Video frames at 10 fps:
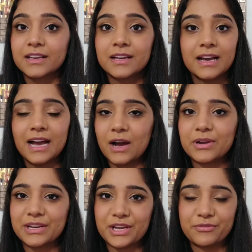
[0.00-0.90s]
How
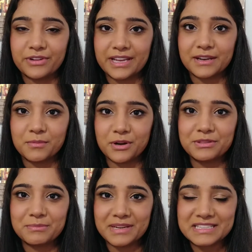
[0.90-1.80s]
can I forget about
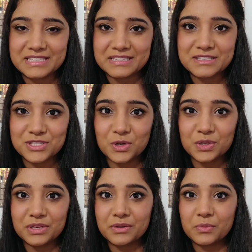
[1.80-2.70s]
the medicines?
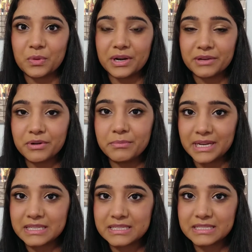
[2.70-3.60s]
So whatever
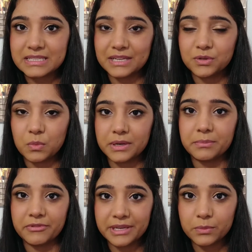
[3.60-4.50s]
medicines that you want to
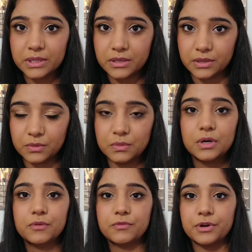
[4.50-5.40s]
bring with
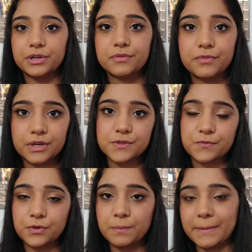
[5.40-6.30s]
you for your
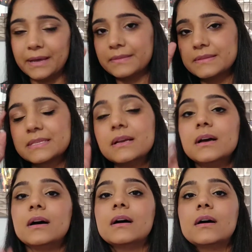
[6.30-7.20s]
first few months,
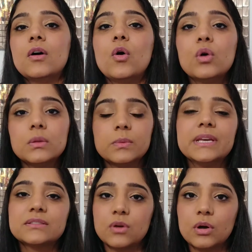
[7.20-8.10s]

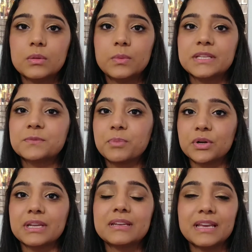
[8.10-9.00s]
always
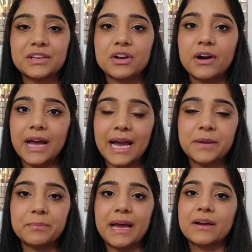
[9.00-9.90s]
put it in your
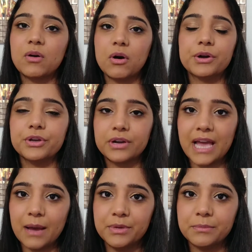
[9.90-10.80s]
handbag or your
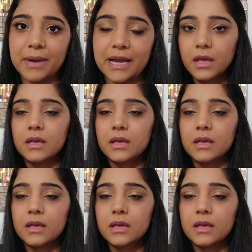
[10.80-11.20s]
cabin bag.